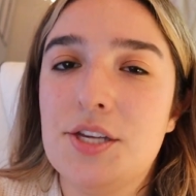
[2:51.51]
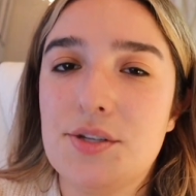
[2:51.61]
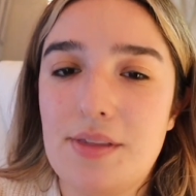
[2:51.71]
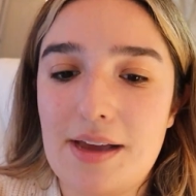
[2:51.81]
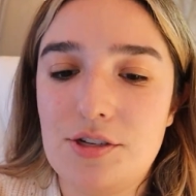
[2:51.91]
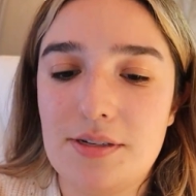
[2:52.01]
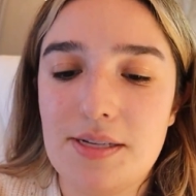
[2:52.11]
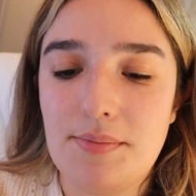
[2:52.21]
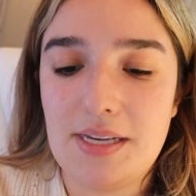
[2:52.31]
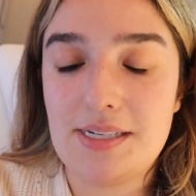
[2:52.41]
So that is just
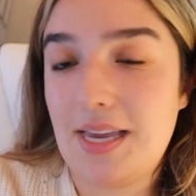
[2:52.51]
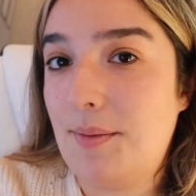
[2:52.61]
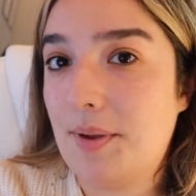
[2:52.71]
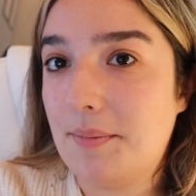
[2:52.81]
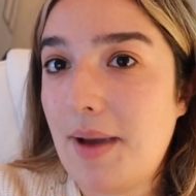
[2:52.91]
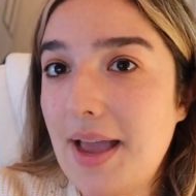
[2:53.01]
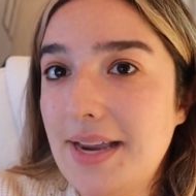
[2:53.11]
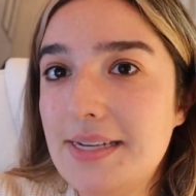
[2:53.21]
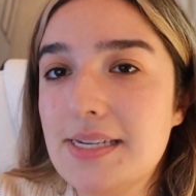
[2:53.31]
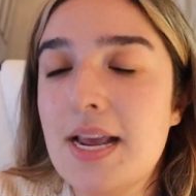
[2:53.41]
something to keep in
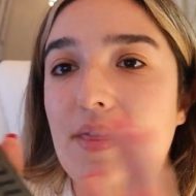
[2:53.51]
mind.